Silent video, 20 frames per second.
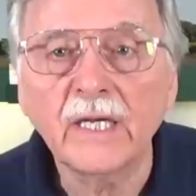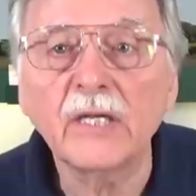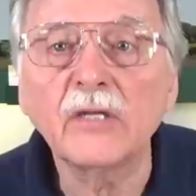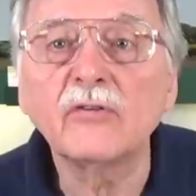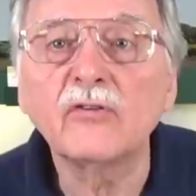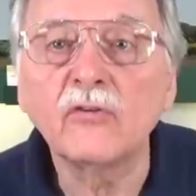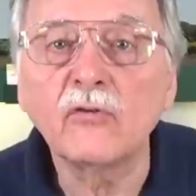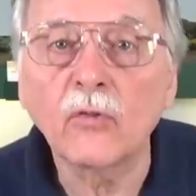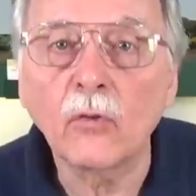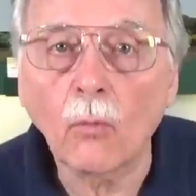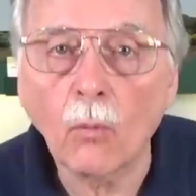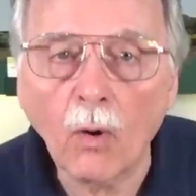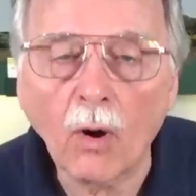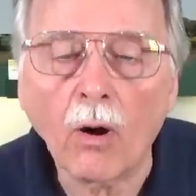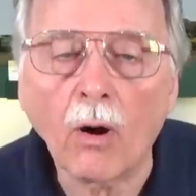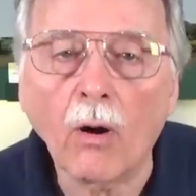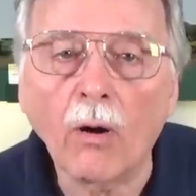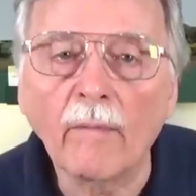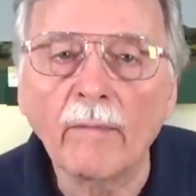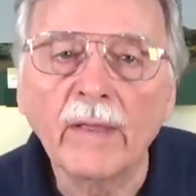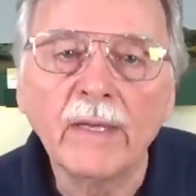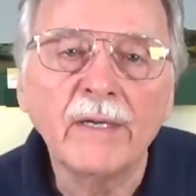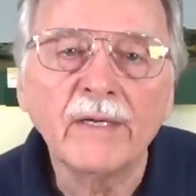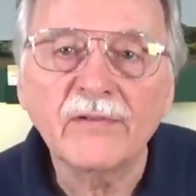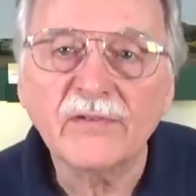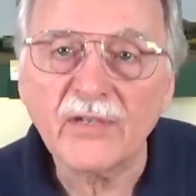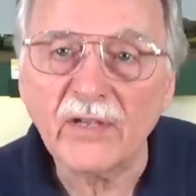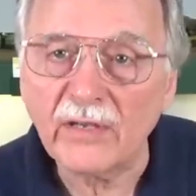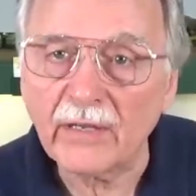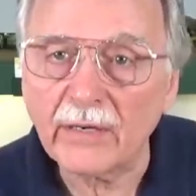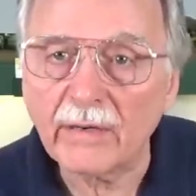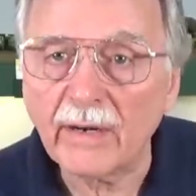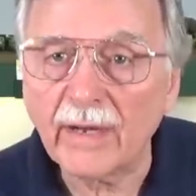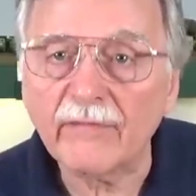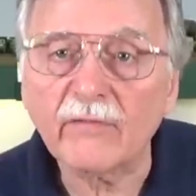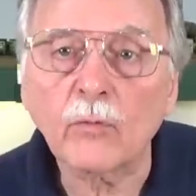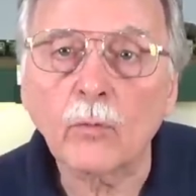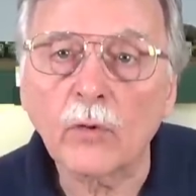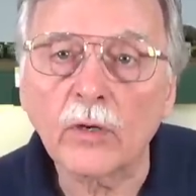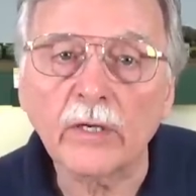into the wall, so you don't
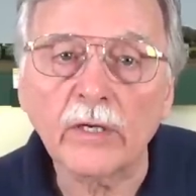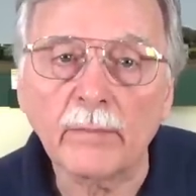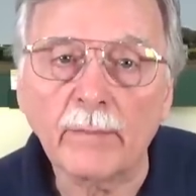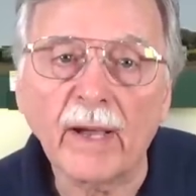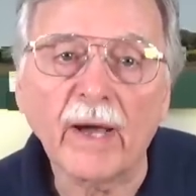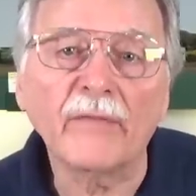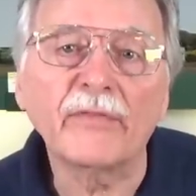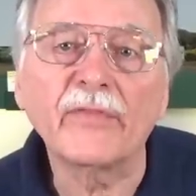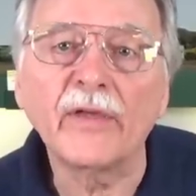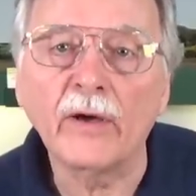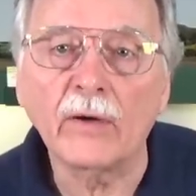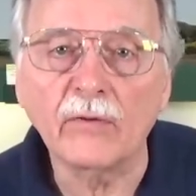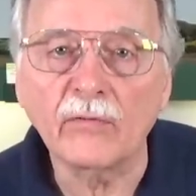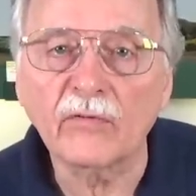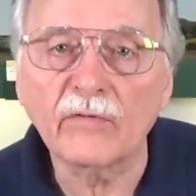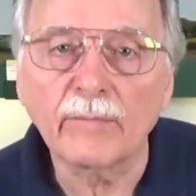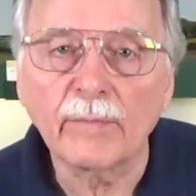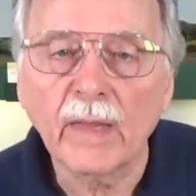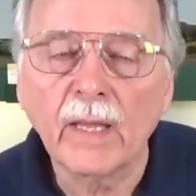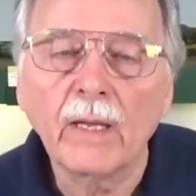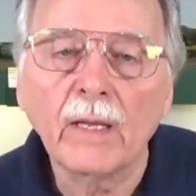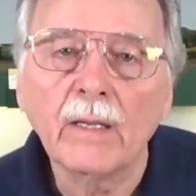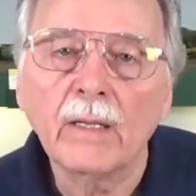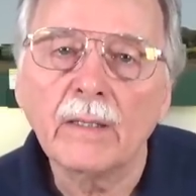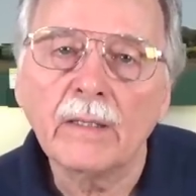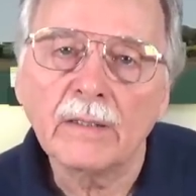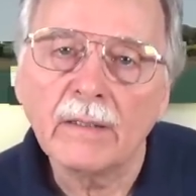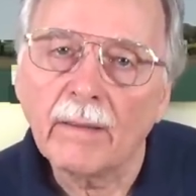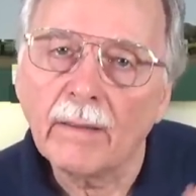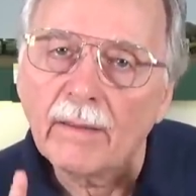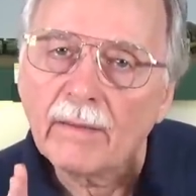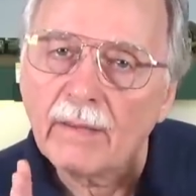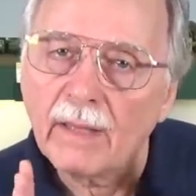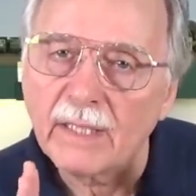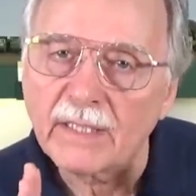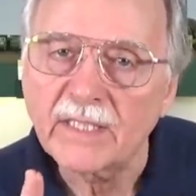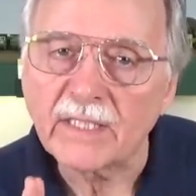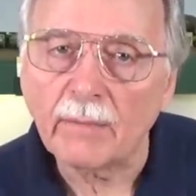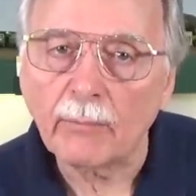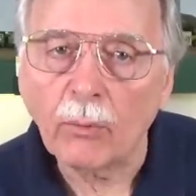have to worry about those.
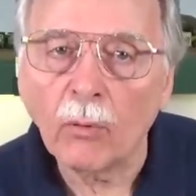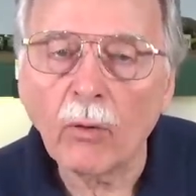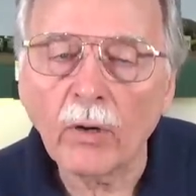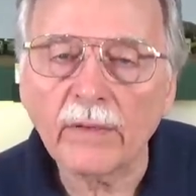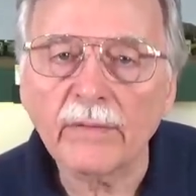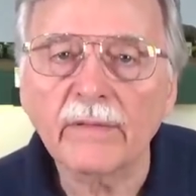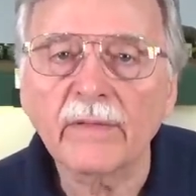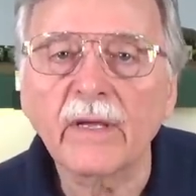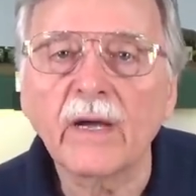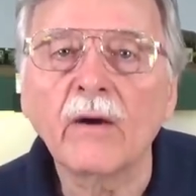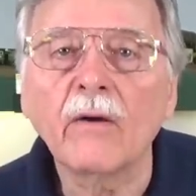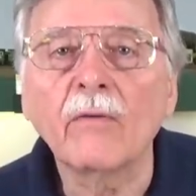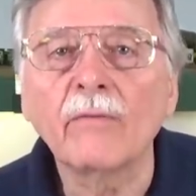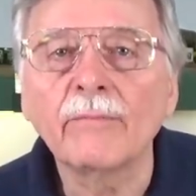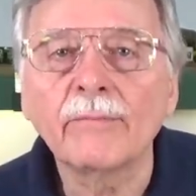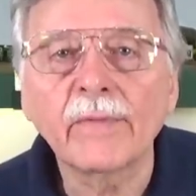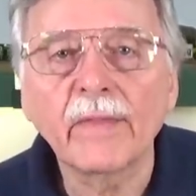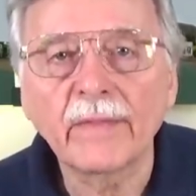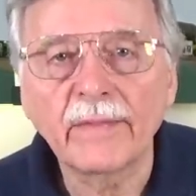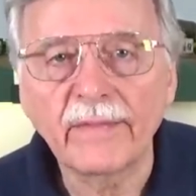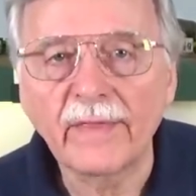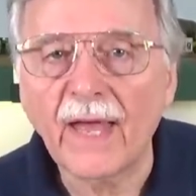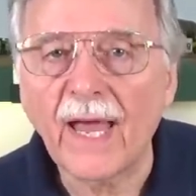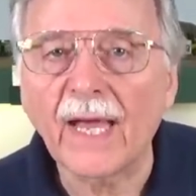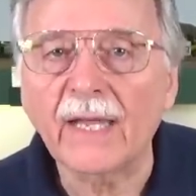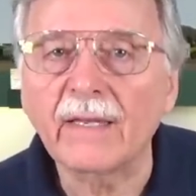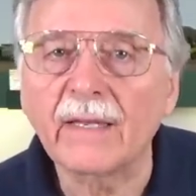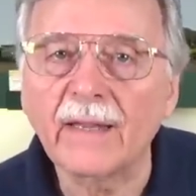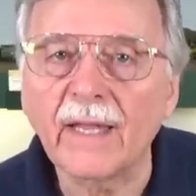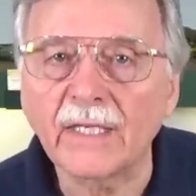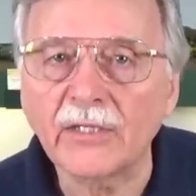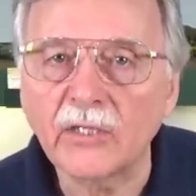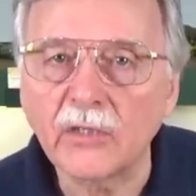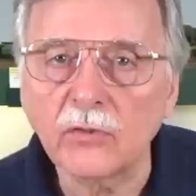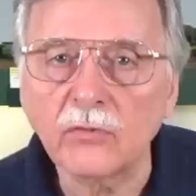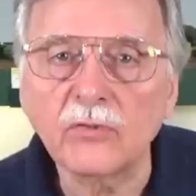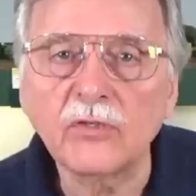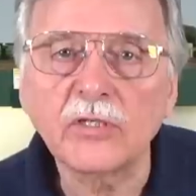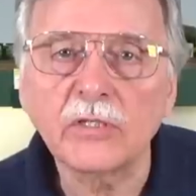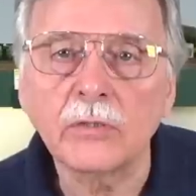It's important, though, that
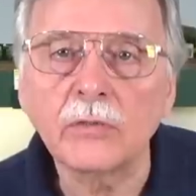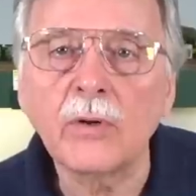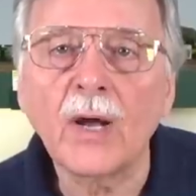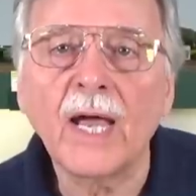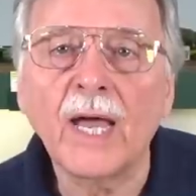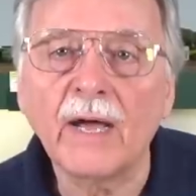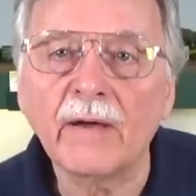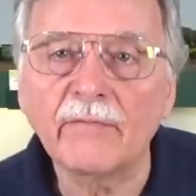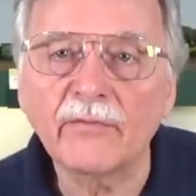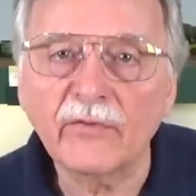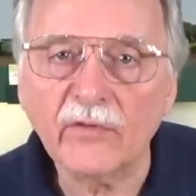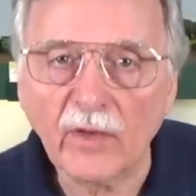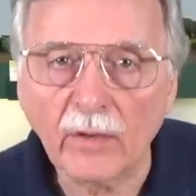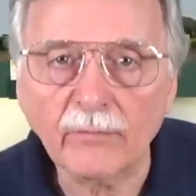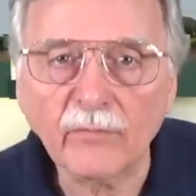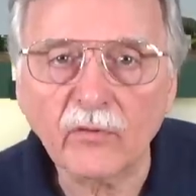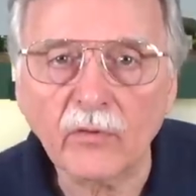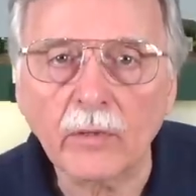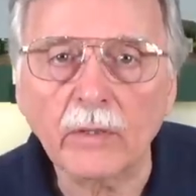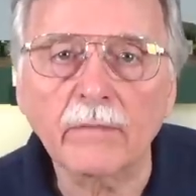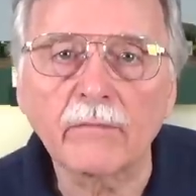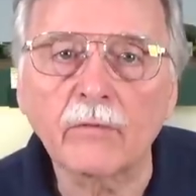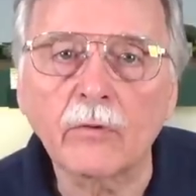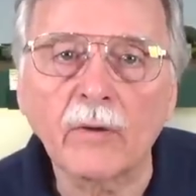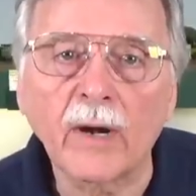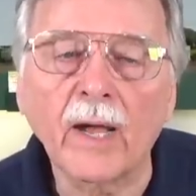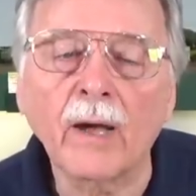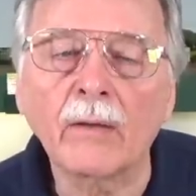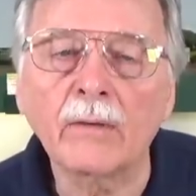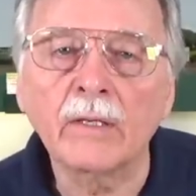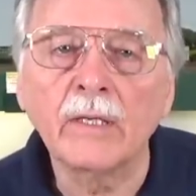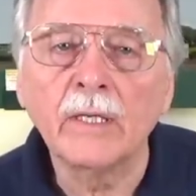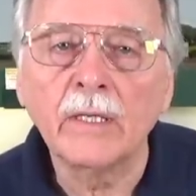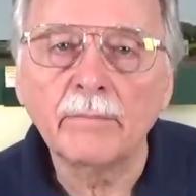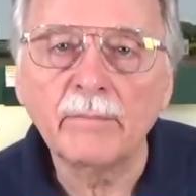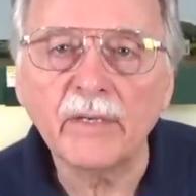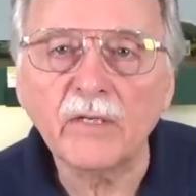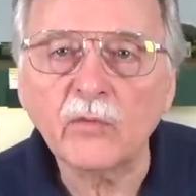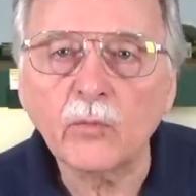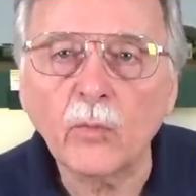you do have some sort of ground
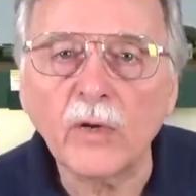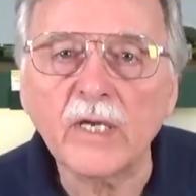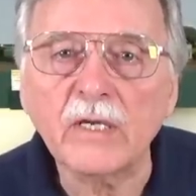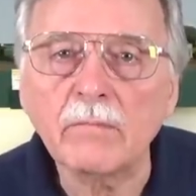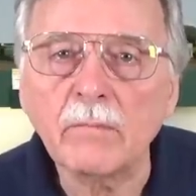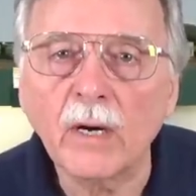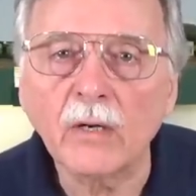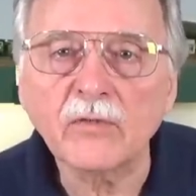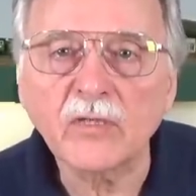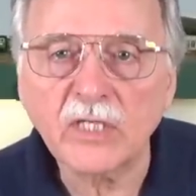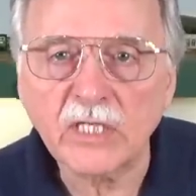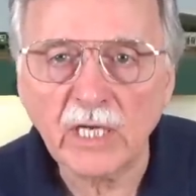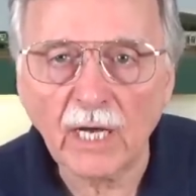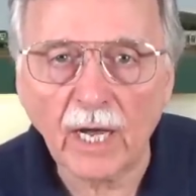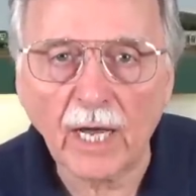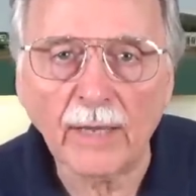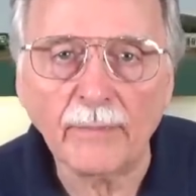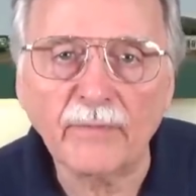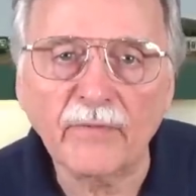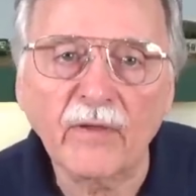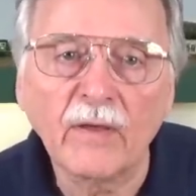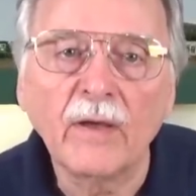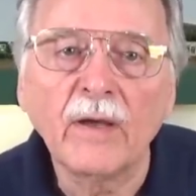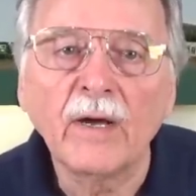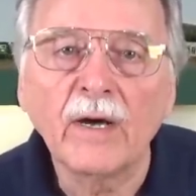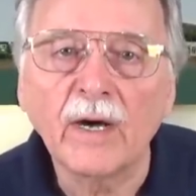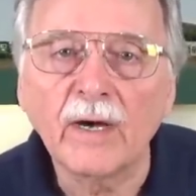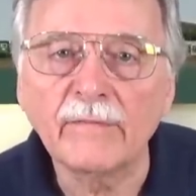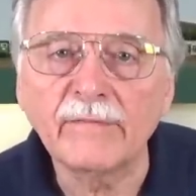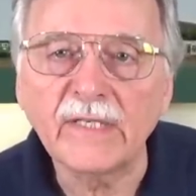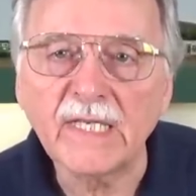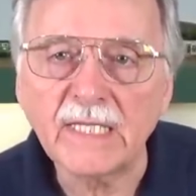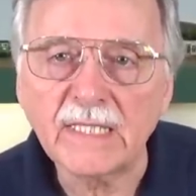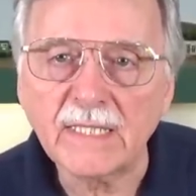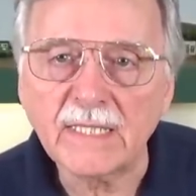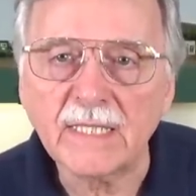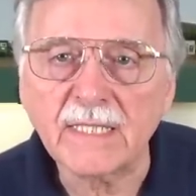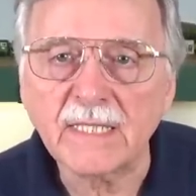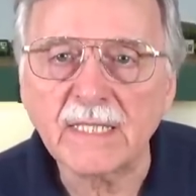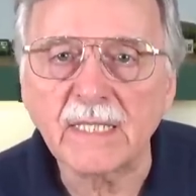between most types of
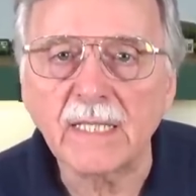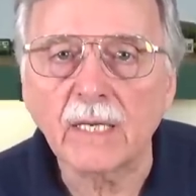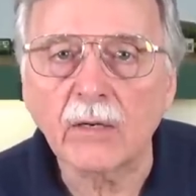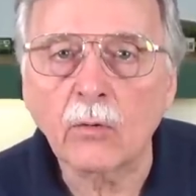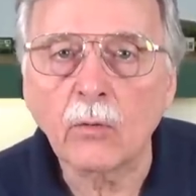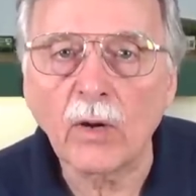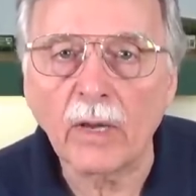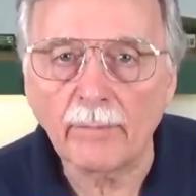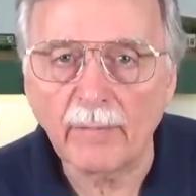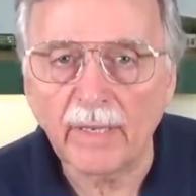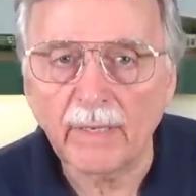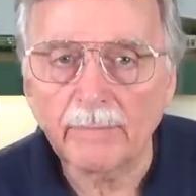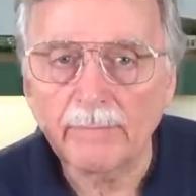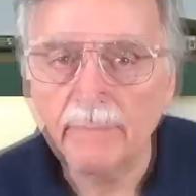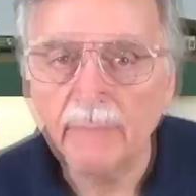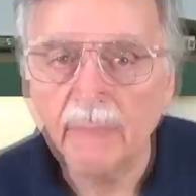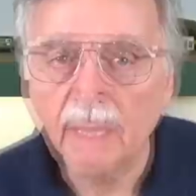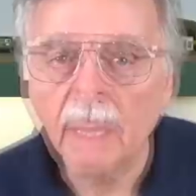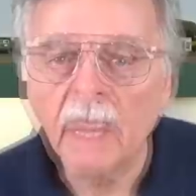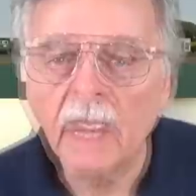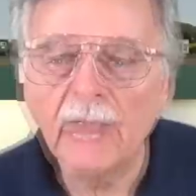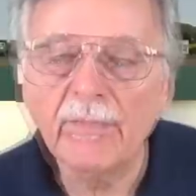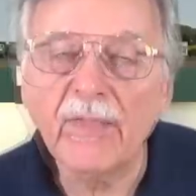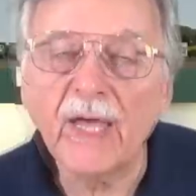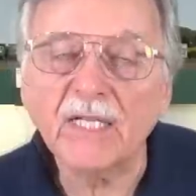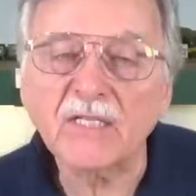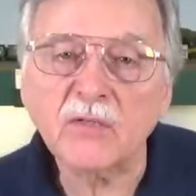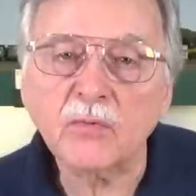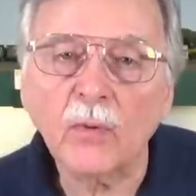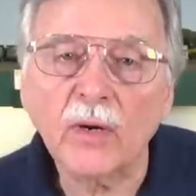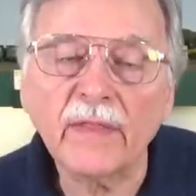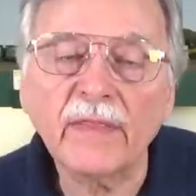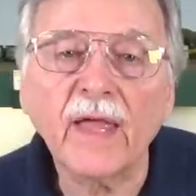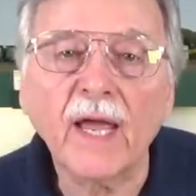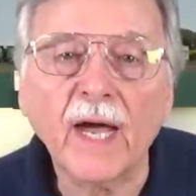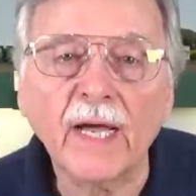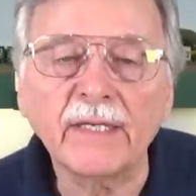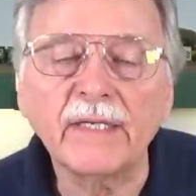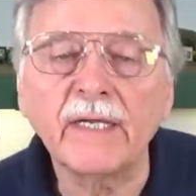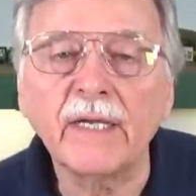DCC equipment. And that's where
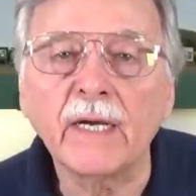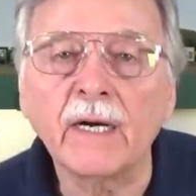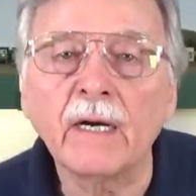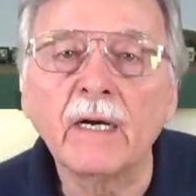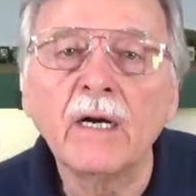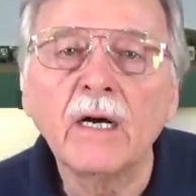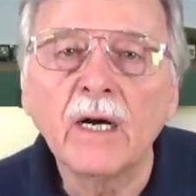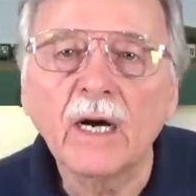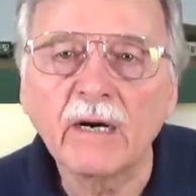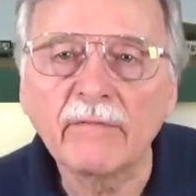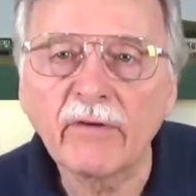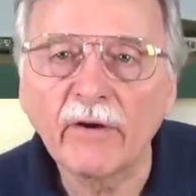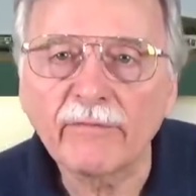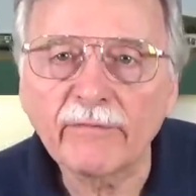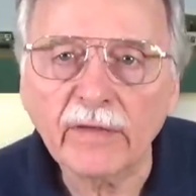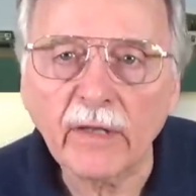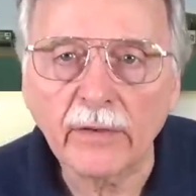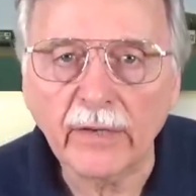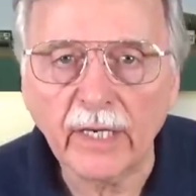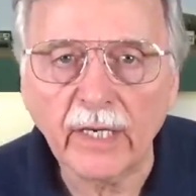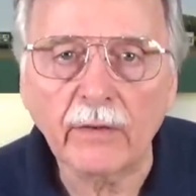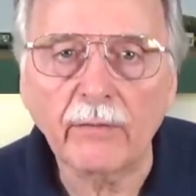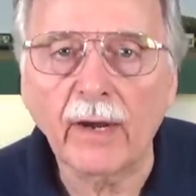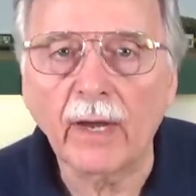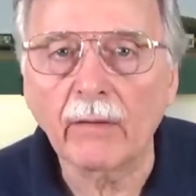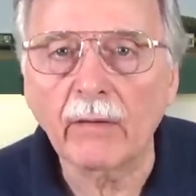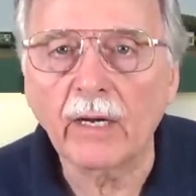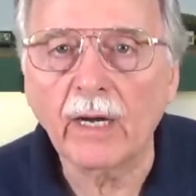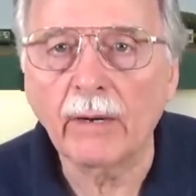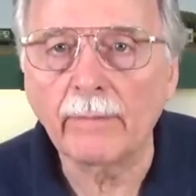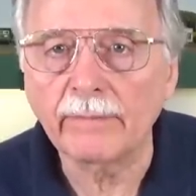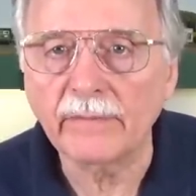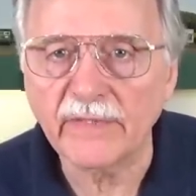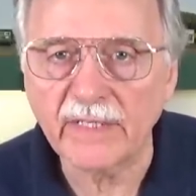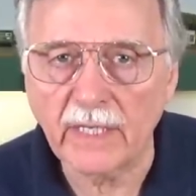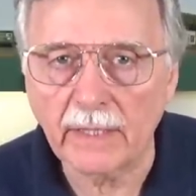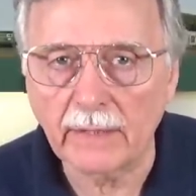the idea of a floating ground comes